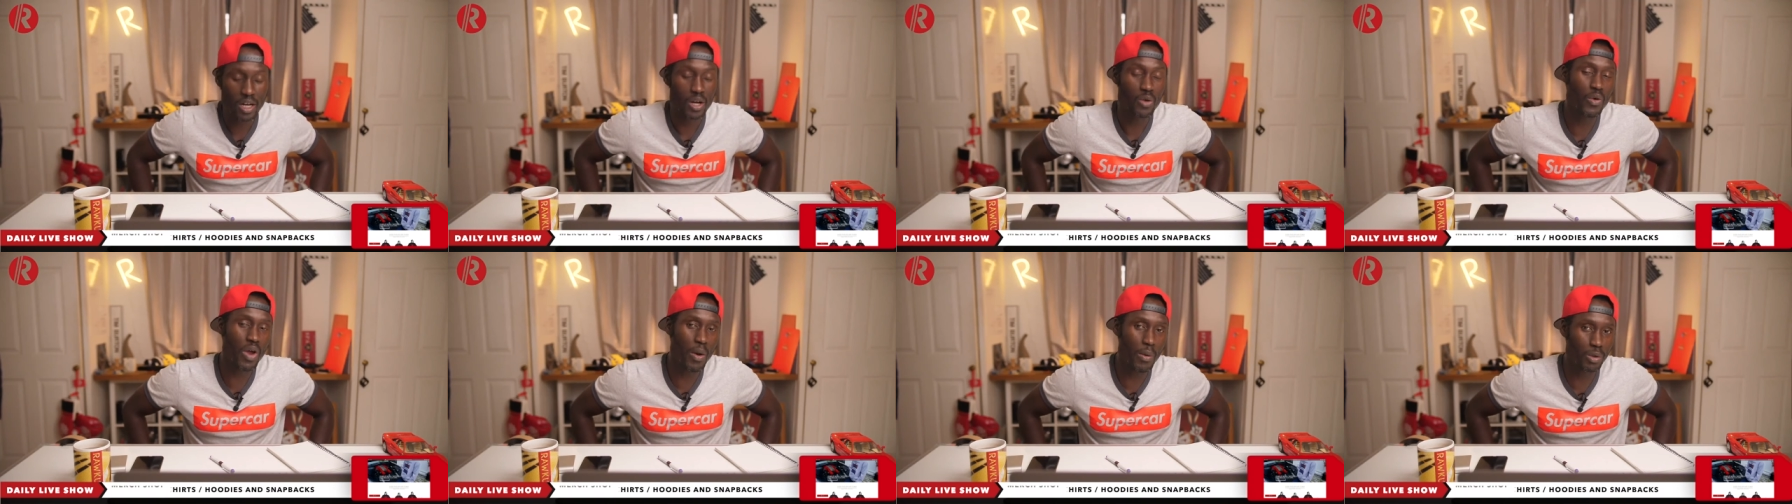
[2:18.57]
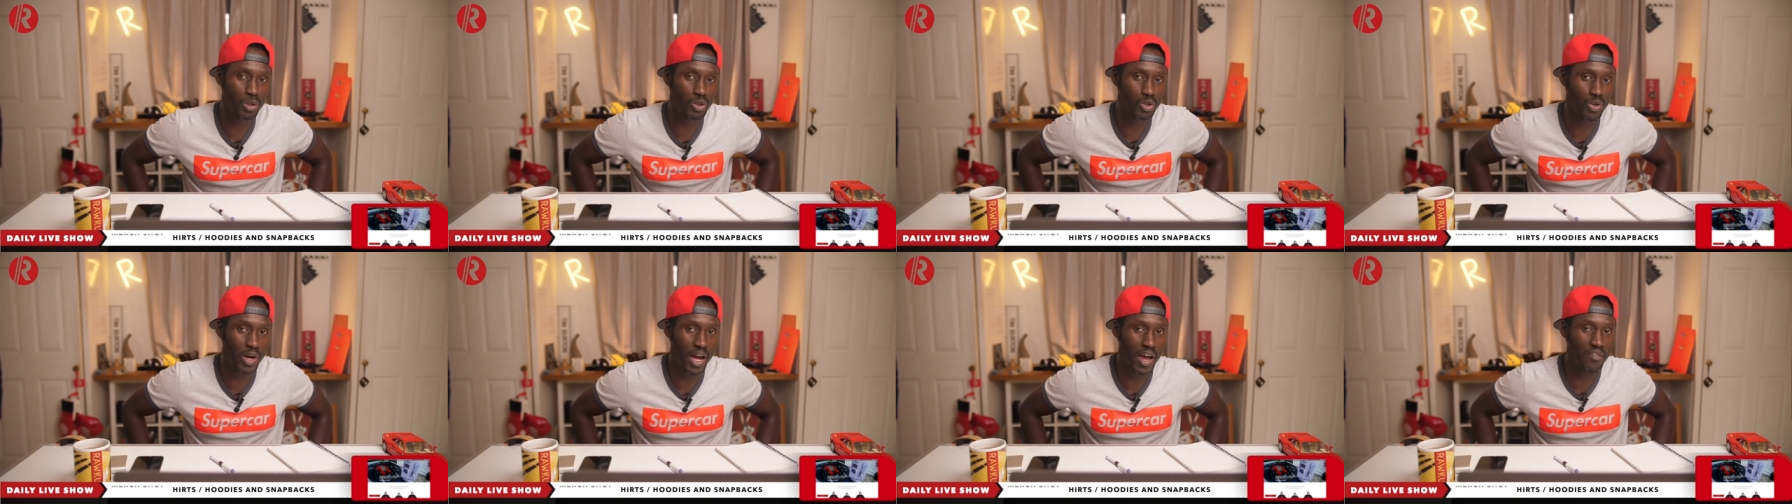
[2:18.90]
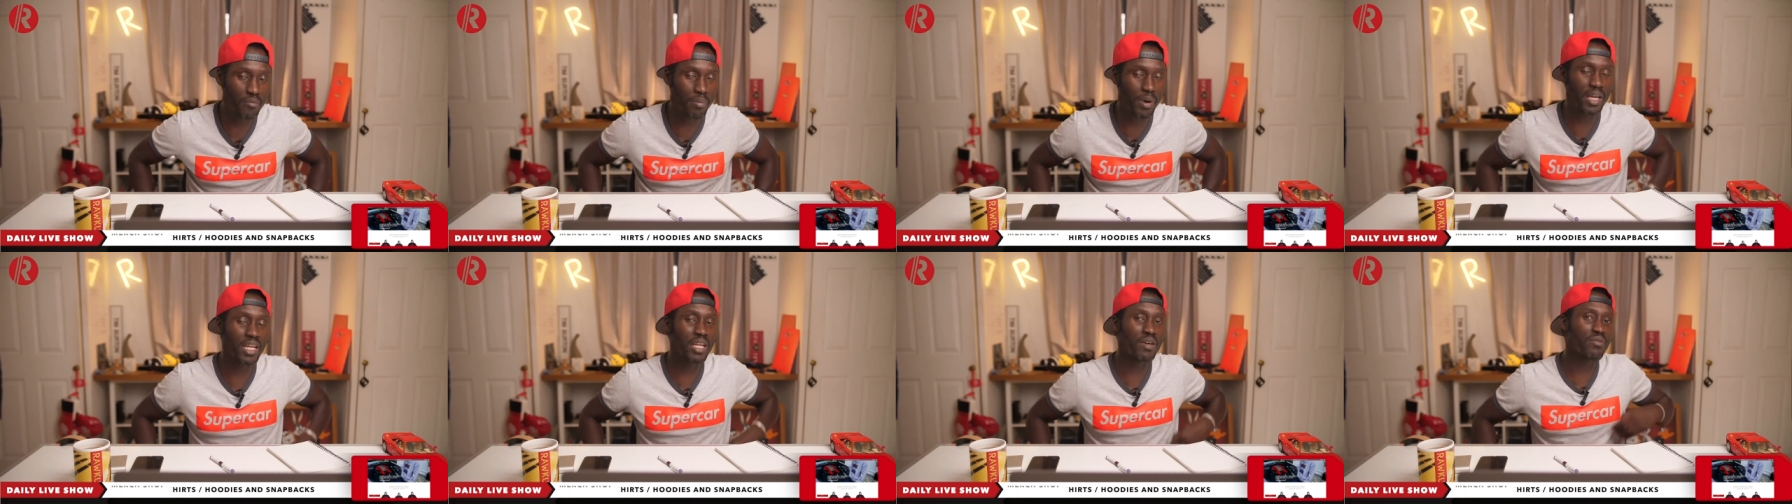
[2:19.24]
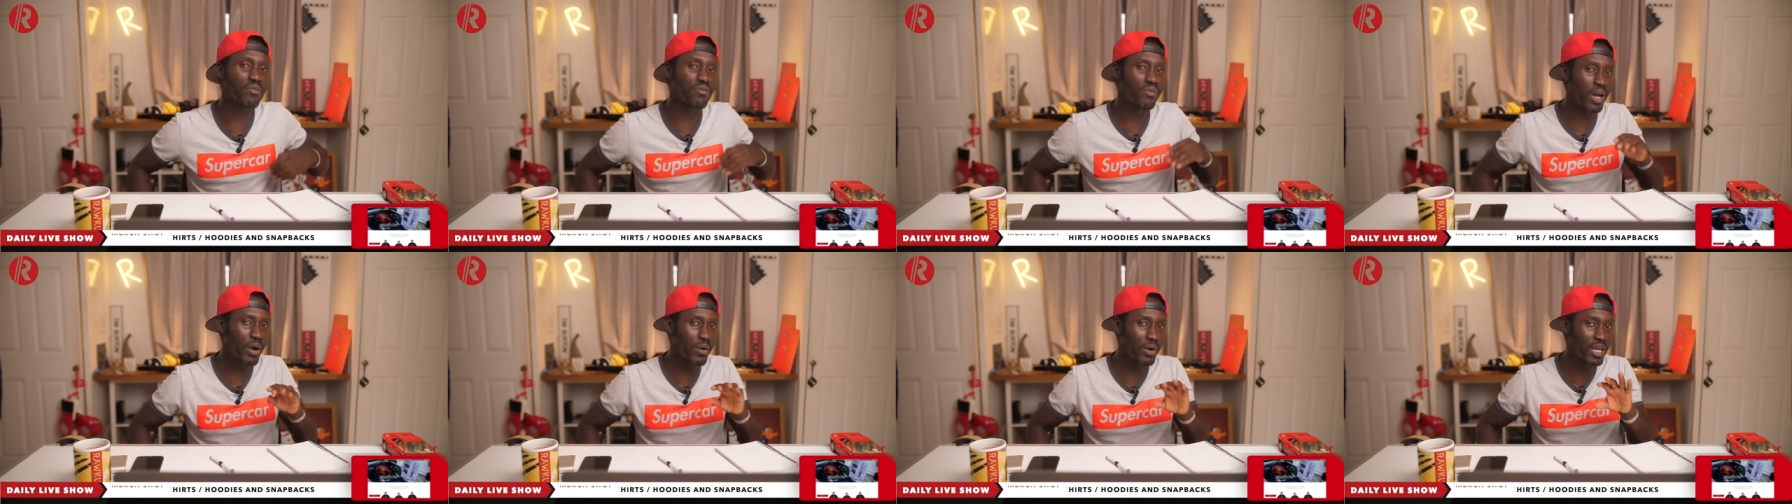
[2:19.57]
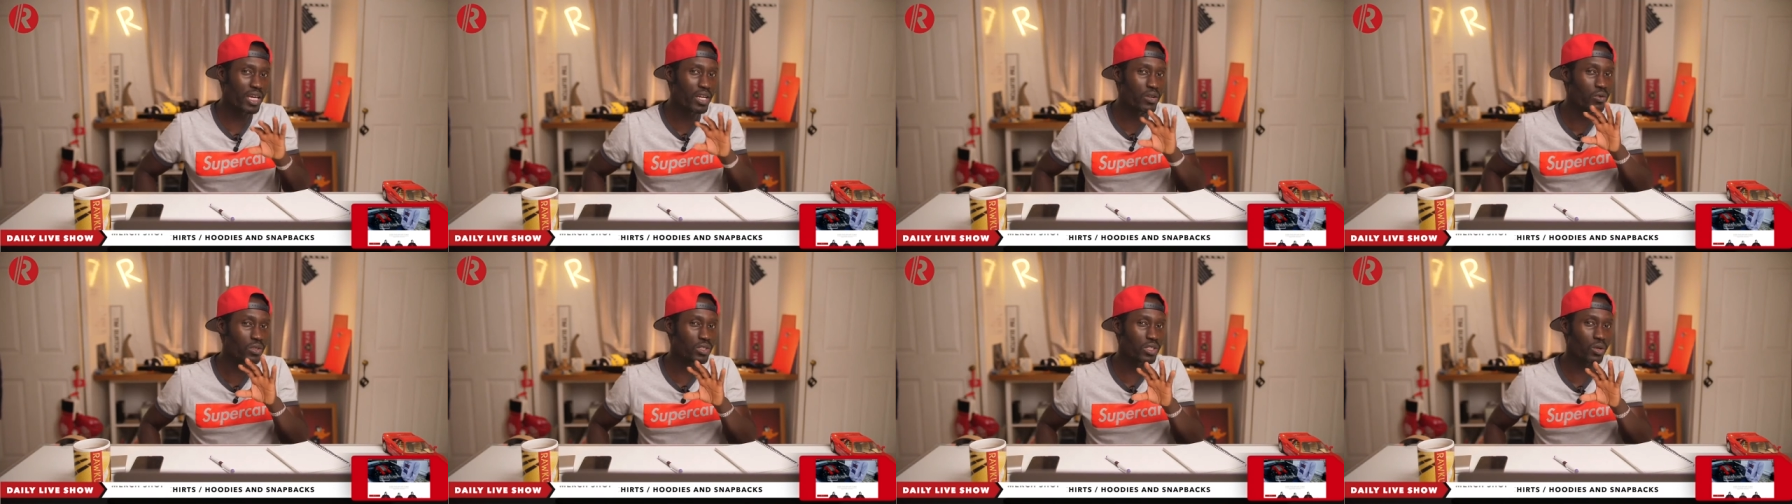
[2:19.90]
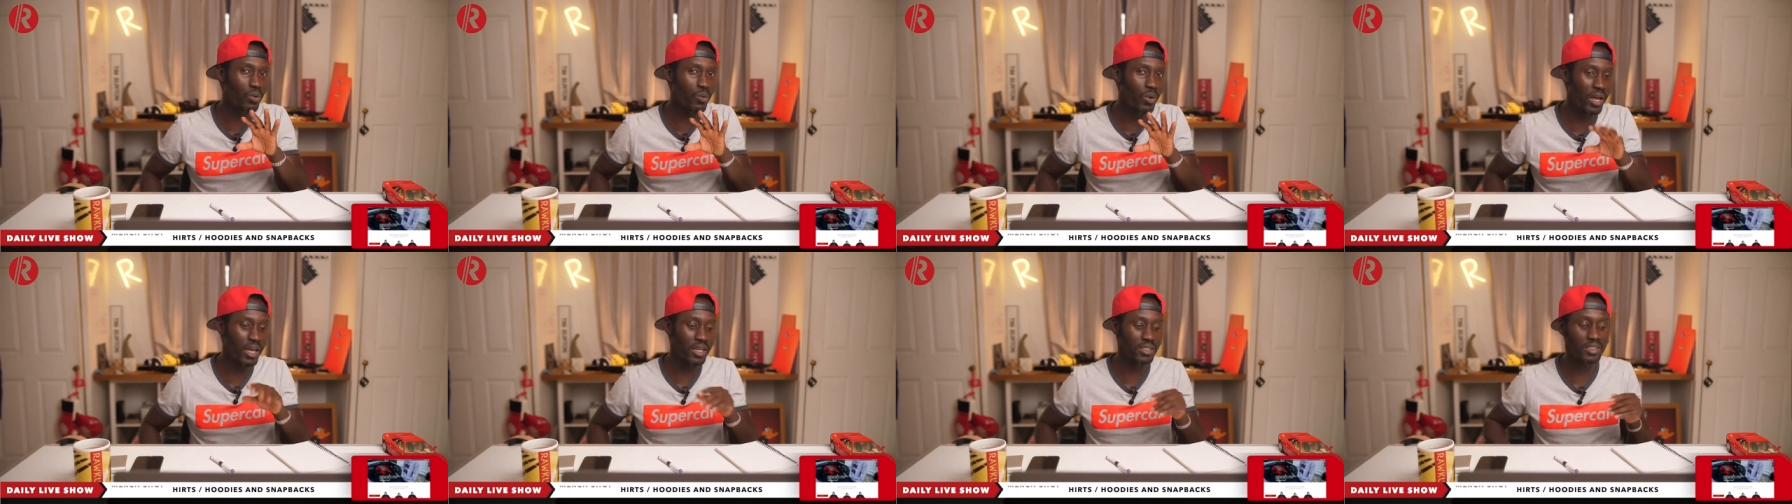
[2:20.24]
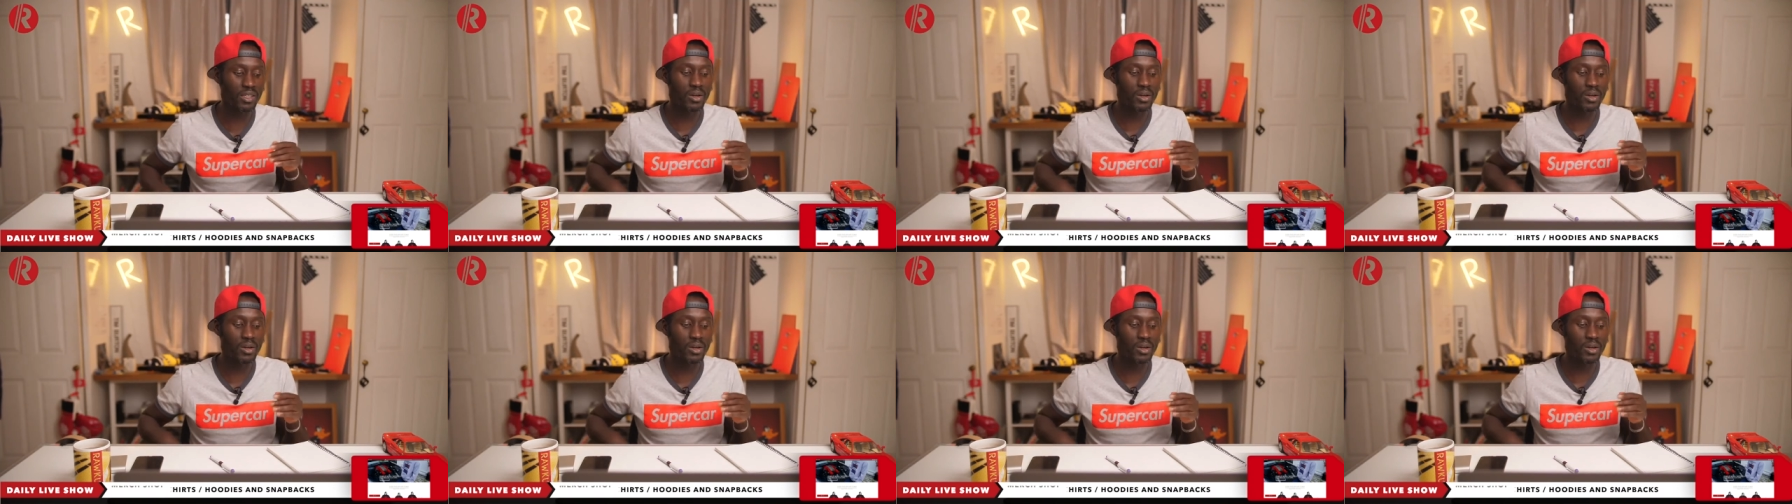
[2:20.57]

rear-wheel drive, but in a very interesting way.